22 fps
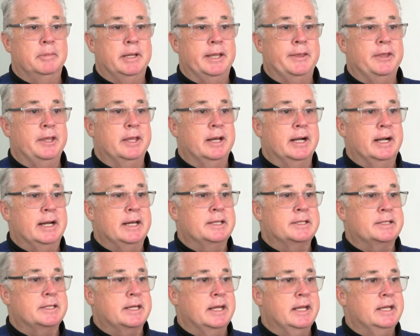In the
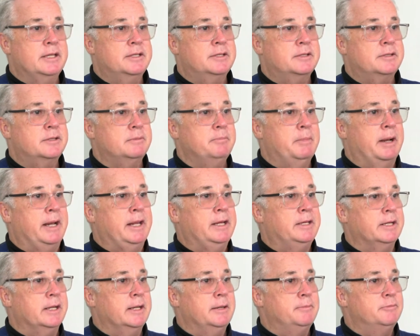United States,
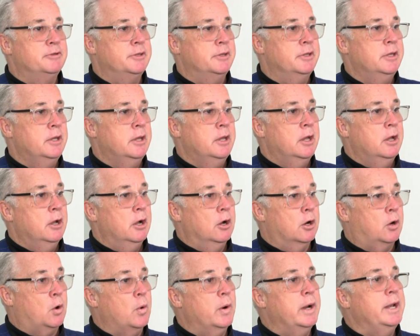many times
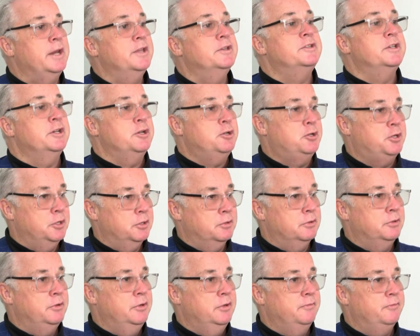a coin is
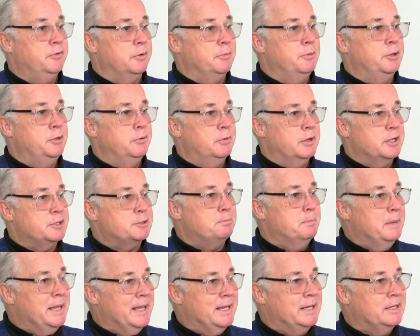issued from the
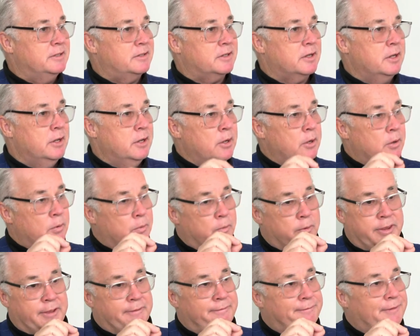US Mint
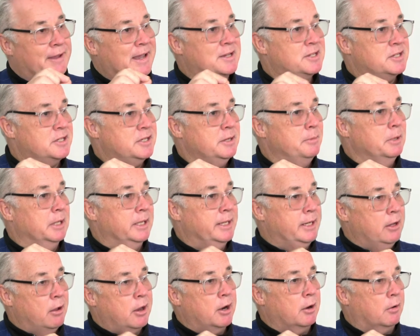with a
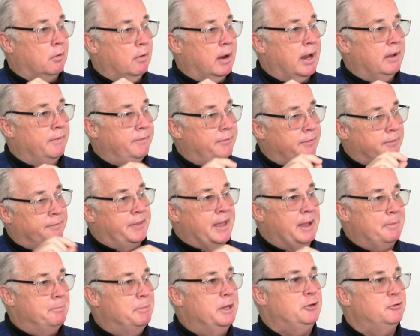facsimile autograph of
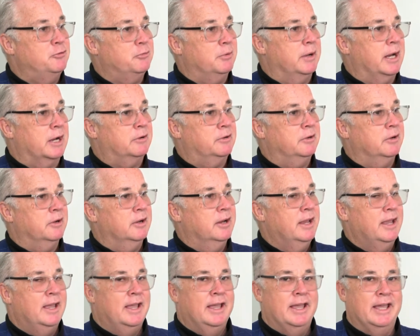that mint director.
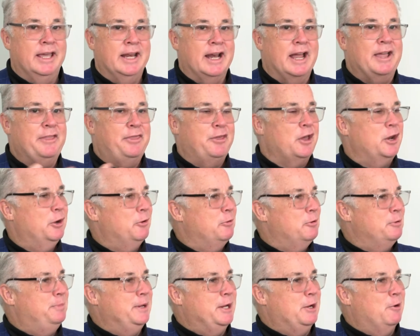And I thought it
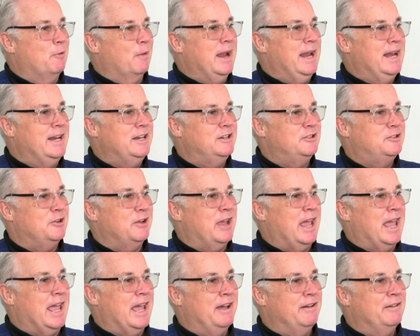would be great
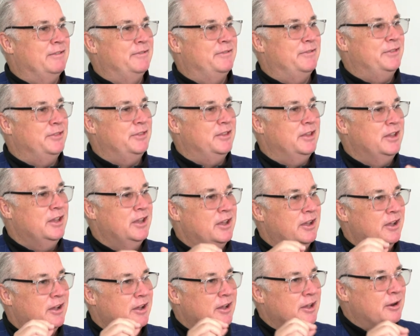to have
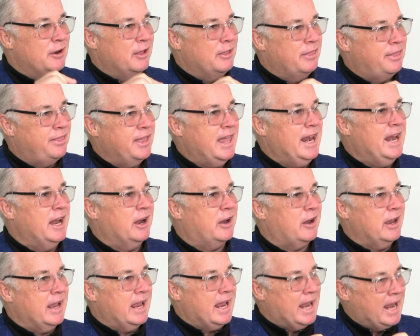an
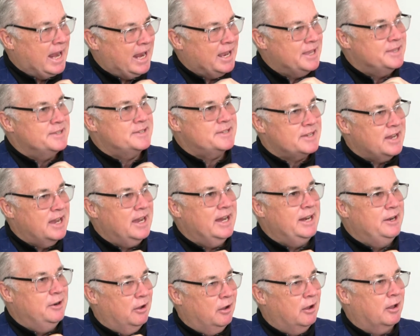authentic hand
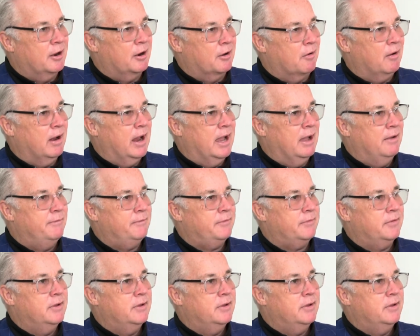signed autograph